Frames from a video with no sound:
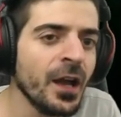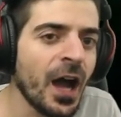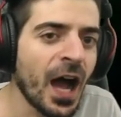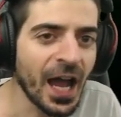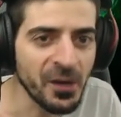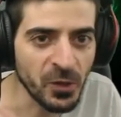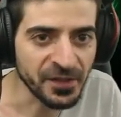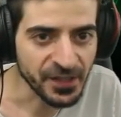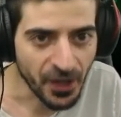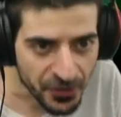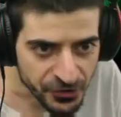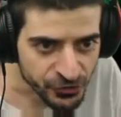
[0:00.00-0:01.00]
I went the
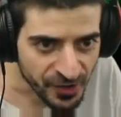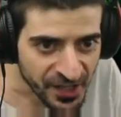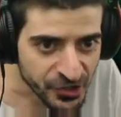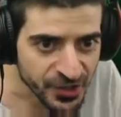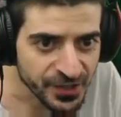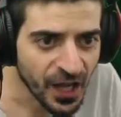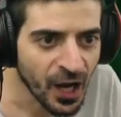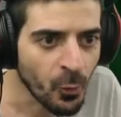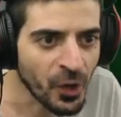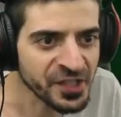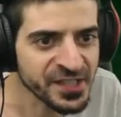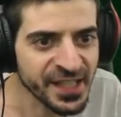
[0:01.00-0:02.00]
other direction. I
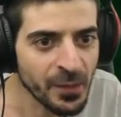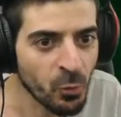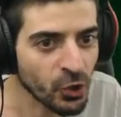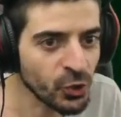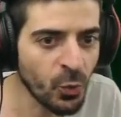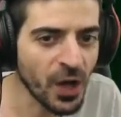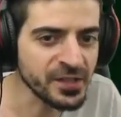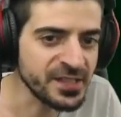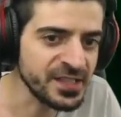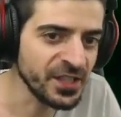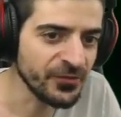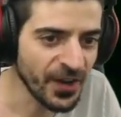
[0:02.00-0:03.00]
wanted to get more
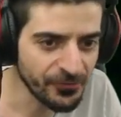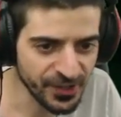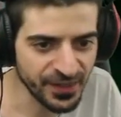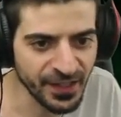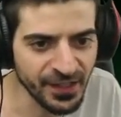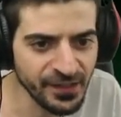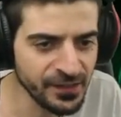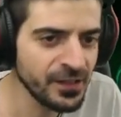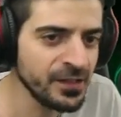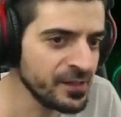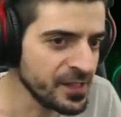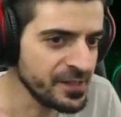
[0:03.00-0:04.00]
quantity of everything,
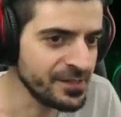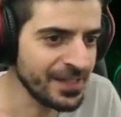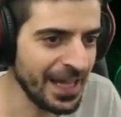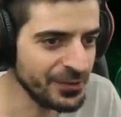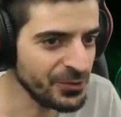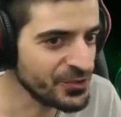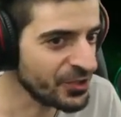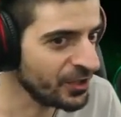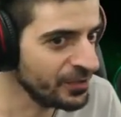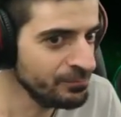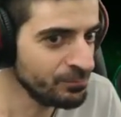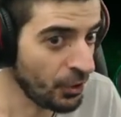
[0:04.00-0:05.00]
because candles
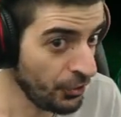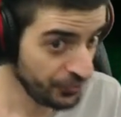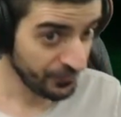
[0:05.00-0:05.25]
are part of